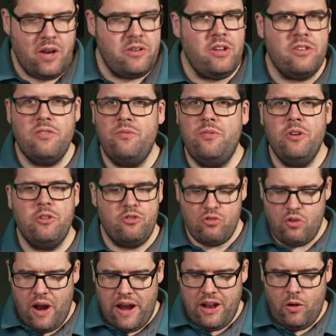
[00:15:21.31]
doesn't feel
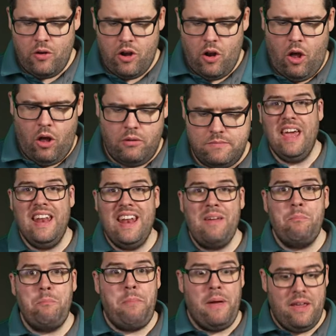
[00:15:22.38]
dried out at all. And I
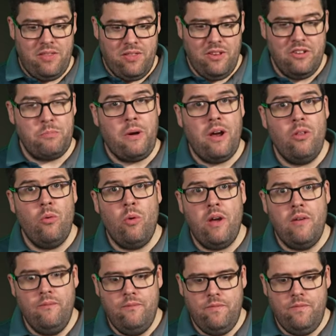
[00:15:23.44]
baked this, by the way.